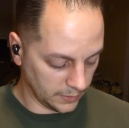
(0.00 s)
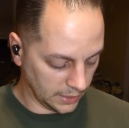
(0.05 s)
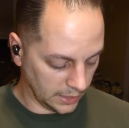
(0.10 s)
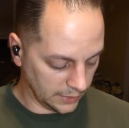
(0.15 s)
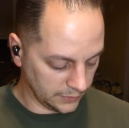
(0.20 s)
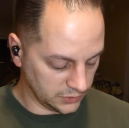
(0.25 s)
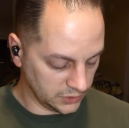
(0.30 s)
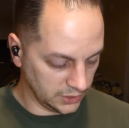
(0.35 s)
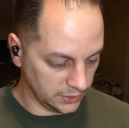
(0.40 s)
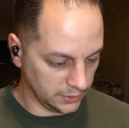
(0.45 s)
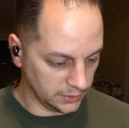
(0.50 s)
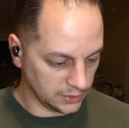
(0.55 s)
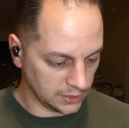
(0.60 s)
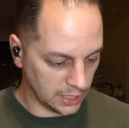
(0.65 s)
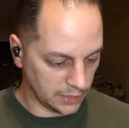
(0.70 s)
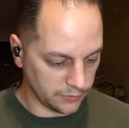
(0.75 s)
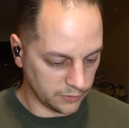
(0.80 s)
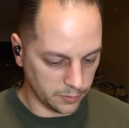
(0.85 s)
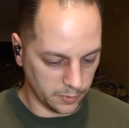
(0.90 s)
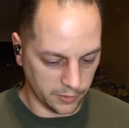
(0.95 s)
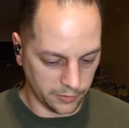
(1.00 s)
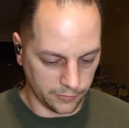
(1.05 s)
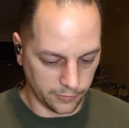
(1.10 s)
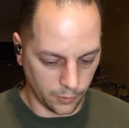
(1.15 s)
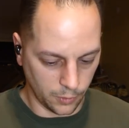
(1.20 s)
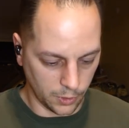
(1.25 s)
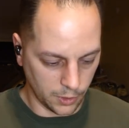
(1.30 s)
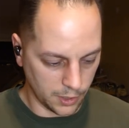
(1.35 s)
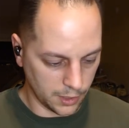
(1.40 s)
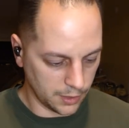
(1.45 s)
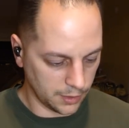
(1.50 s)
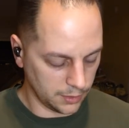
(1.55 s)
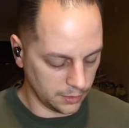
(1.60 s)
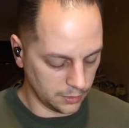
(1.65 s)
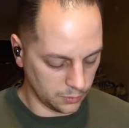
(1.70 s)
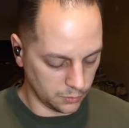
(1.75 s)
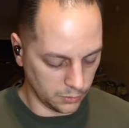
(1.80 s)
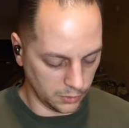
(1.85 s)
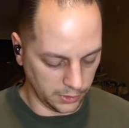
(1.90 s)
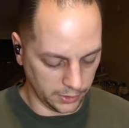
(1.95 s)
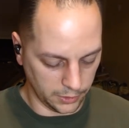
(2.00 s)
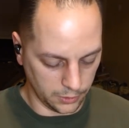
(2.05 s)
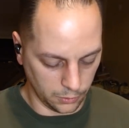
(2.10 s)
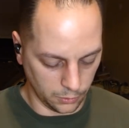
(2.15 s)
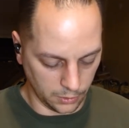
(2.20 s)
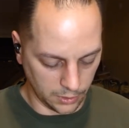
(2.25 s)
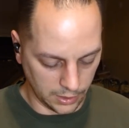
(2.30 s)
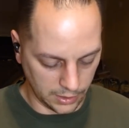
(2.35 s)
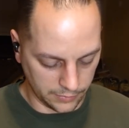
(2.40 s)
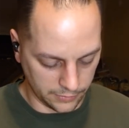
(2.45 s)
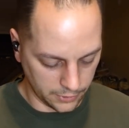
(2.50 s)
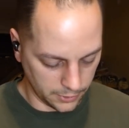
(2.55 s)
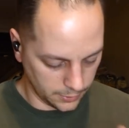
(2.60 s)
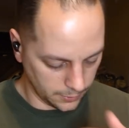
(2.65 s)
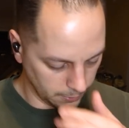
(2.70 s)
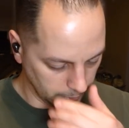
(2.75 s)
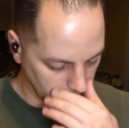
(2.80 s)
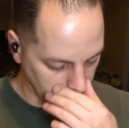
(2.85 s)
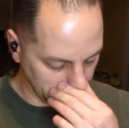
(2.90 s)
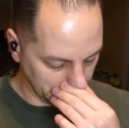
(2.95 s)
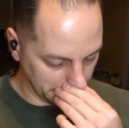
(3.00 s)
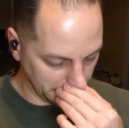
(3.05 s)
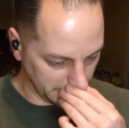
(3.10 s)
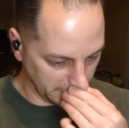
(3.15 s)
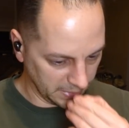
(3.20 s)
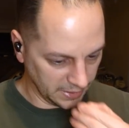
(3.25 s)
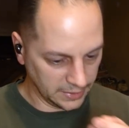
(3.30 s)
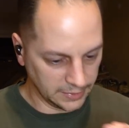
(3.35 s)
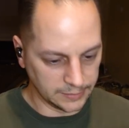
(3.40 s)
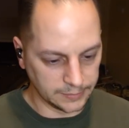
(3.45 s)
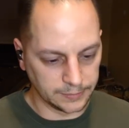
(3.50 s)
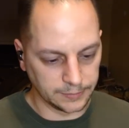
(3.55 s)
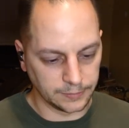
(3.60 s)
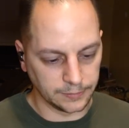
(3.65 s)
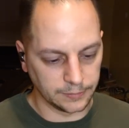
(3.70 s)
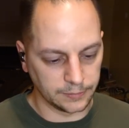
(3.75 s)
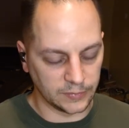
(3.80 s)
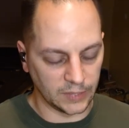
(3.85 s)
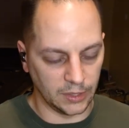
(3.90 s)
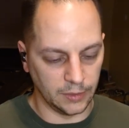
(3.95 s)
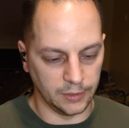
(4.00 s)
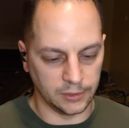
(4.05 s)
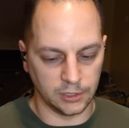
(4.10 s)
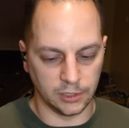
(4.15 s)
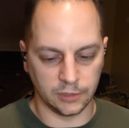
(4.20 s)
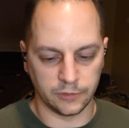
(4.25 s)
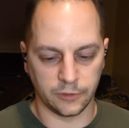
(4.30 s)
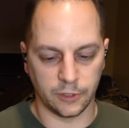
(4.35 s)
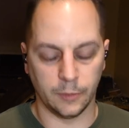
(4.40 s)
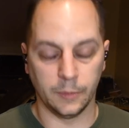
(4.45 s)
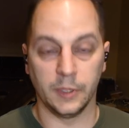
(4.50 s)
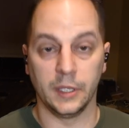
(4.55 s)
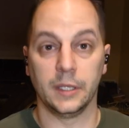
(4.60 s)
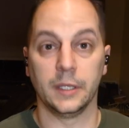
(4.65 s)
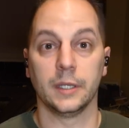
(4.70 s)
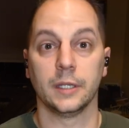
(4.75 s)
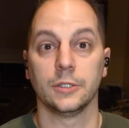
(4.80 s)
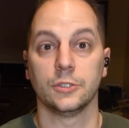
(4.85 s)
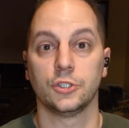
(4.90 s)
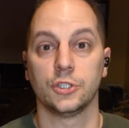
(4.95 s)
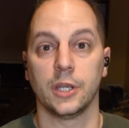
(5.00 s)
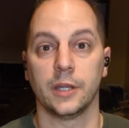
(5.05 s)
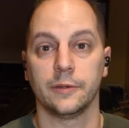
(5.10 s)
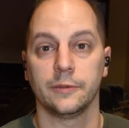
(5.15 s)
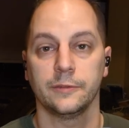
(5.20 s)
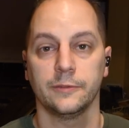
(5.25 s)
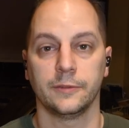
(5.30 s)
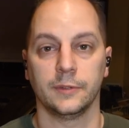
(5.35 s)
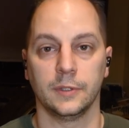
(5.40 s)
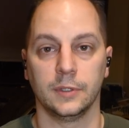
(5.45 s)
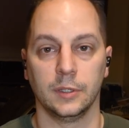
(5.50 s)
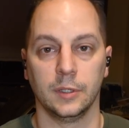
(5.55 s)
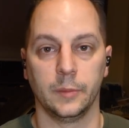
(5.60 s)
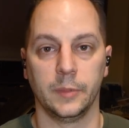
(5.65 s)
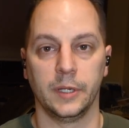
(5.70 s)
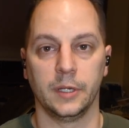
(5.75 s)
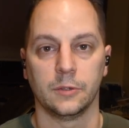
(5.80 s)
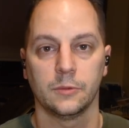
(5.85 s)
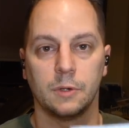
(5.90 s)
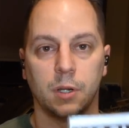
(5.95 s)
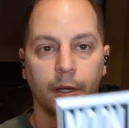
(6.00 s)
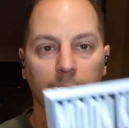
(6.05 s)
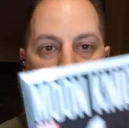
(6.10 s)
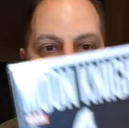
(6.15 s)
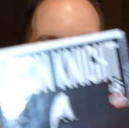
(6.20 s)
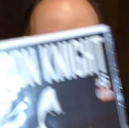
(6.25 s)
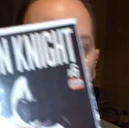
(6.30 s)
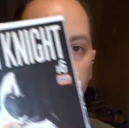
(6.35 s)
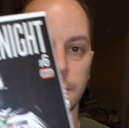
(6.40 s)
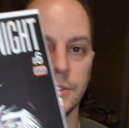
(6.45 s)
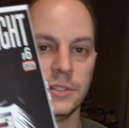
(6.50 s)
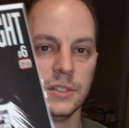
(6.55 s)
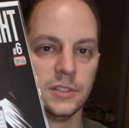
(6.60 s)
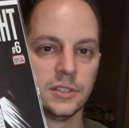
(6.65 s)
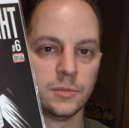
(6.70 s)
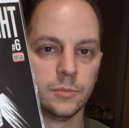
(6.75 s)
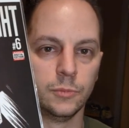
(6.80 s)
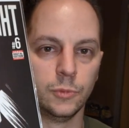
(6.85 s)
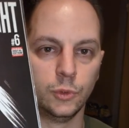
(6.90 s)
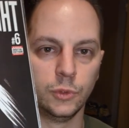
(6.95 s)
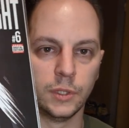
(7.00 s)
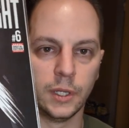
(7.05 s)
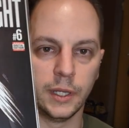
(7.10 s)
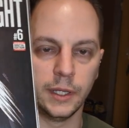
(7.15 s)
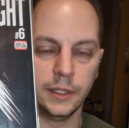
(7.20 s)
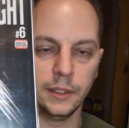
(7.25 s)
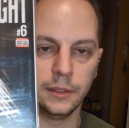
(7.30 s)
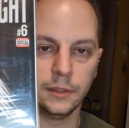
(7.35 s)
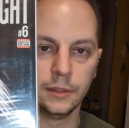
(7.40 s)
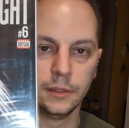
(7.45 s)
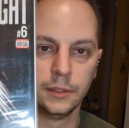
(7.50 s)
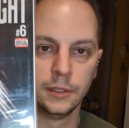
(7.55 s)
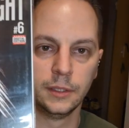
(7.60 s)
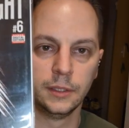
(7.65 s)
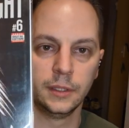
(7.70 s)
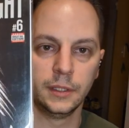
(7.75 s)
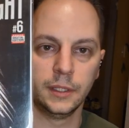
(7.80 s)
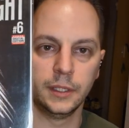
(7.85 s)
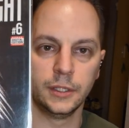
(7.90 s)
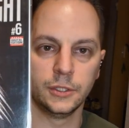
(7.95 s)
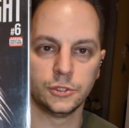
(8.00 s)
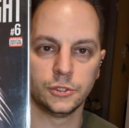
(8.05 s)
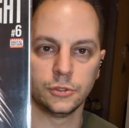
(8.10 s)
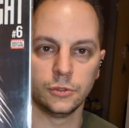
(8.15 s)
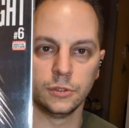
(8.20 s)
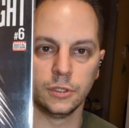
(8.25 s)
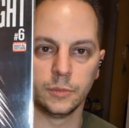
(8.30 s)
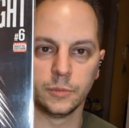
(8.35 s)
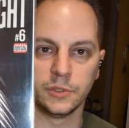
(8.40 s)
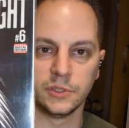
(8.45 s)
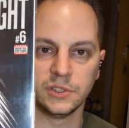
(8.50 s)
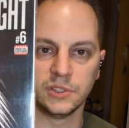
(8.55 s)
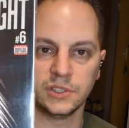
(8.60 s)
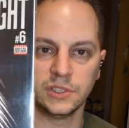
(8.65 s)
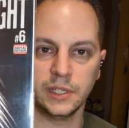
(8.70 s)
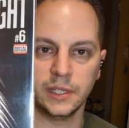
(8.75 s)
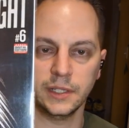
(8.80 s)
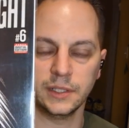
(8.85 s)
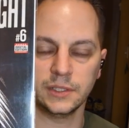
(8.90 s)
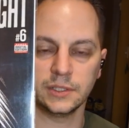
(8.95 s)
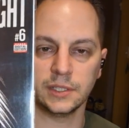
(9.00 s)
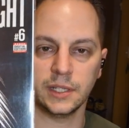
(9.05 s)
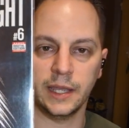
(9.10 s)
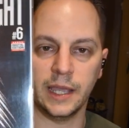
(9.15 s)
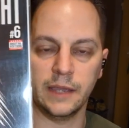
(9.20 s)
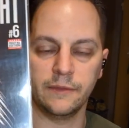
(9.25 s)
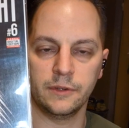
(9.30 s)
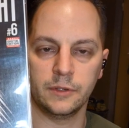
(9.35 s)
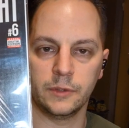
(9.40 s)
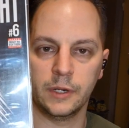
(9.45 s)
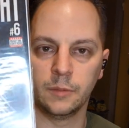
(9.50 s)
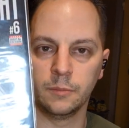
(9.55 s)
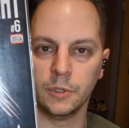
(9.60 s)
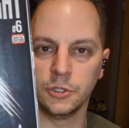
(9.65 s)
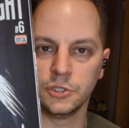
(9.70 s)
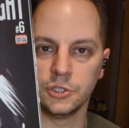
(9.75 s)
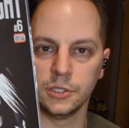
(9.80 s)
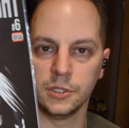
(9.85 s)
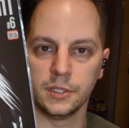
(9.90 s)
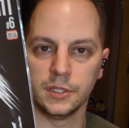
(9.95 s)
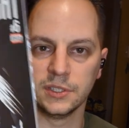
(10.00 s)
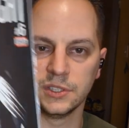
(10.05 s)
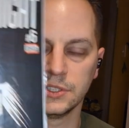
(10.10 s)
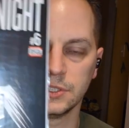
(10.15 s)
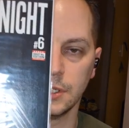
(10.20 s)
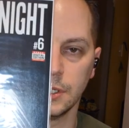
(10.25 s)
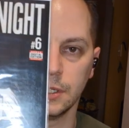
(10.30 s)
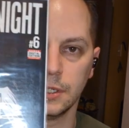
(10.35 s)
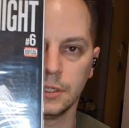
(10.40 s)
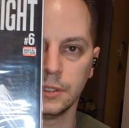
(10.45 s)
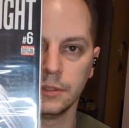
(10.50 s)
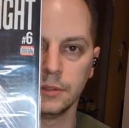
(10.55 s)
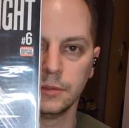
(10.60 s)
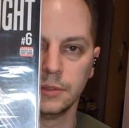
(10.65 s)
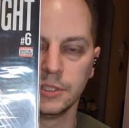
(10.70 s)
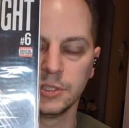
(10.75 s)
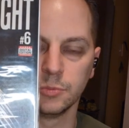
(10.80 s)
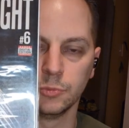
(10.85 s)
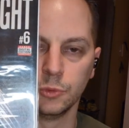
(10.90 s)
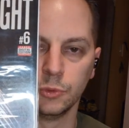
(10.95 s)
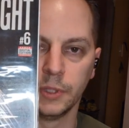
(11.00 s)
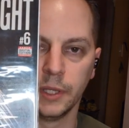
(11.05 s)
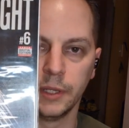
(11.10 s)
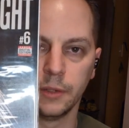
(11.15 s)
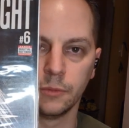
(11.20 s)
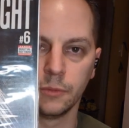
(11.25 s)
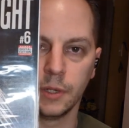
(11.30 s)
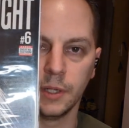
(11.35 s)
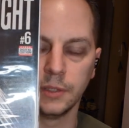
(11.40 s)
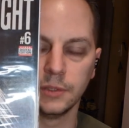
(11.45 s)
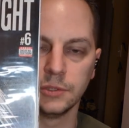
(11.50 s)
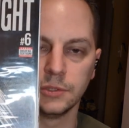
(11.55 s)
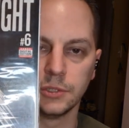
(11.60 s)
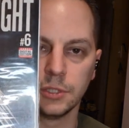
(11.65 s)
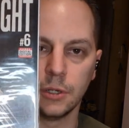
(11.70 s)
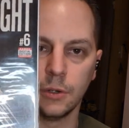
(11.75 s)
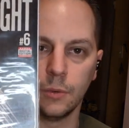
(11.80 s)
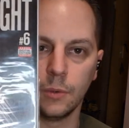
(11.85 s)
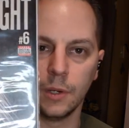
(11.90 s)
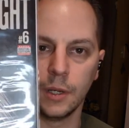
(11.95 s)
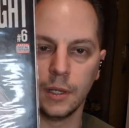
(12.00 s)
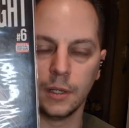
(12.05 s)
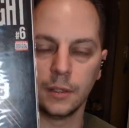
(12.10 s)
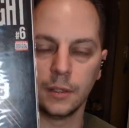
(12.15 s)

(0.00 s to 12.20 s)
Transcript: I've seen this cover before. Really cool cover. This is from the Jeff Lemire run. This is Moon Knight, issue number 6. I haven't read much of this this Moon Knight run, so